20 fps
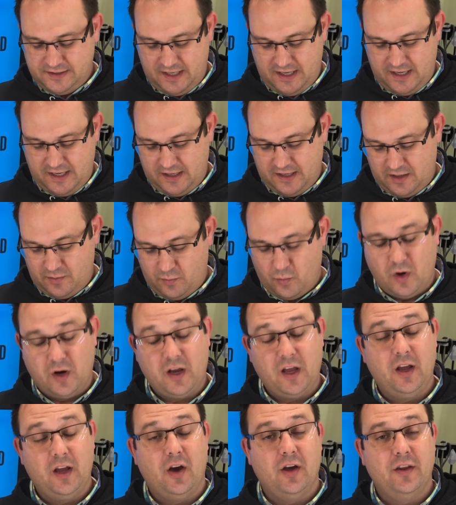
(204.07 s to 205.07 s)
and I'm
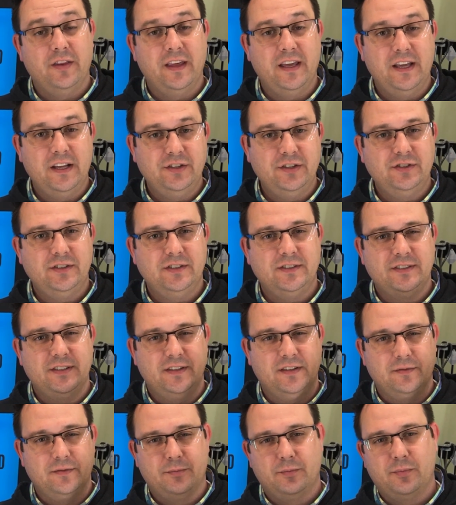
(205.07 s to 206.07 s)
working on the hinges
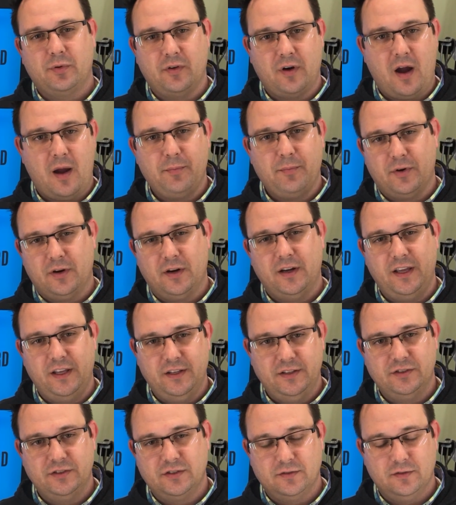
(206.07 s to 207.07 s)
and the proper
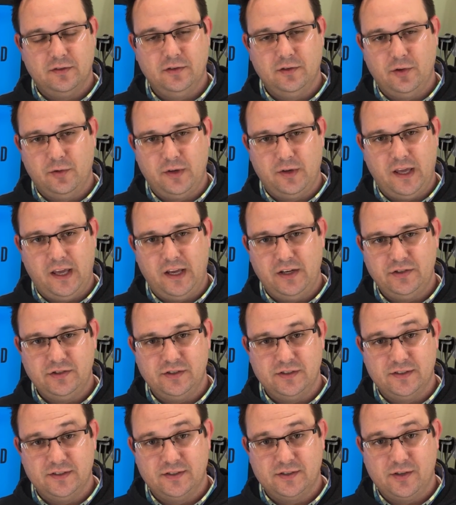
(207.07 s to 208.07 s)
hinge
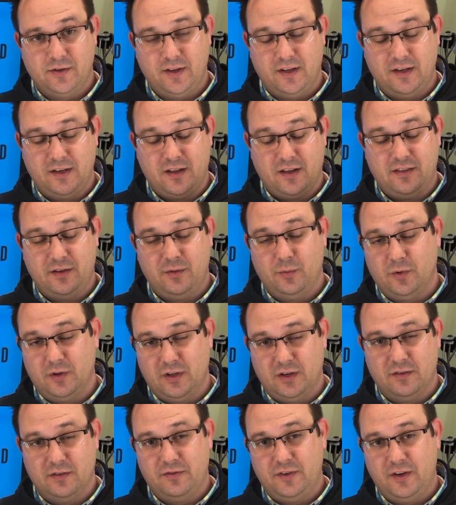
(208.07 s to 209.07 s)
location so that nothing will
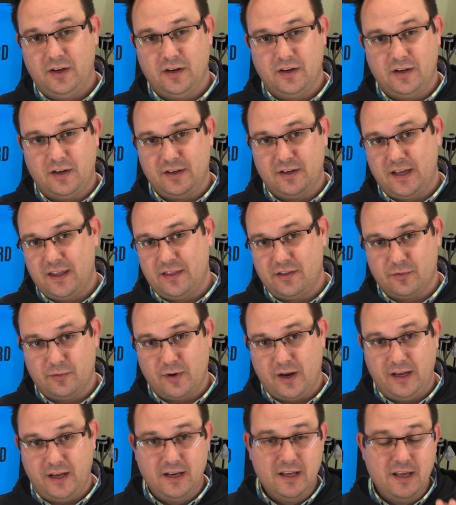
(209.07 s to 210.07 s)
interfere, and I'll get the
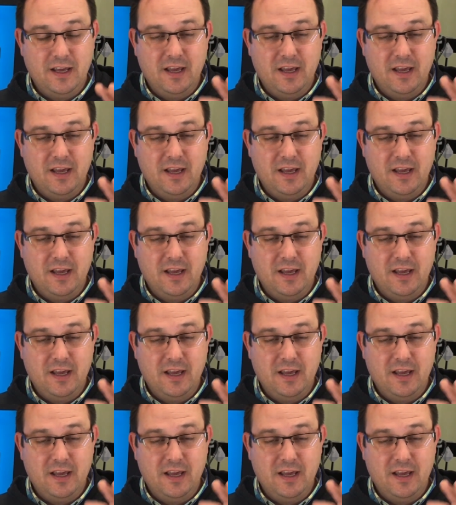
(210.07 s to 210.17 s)
right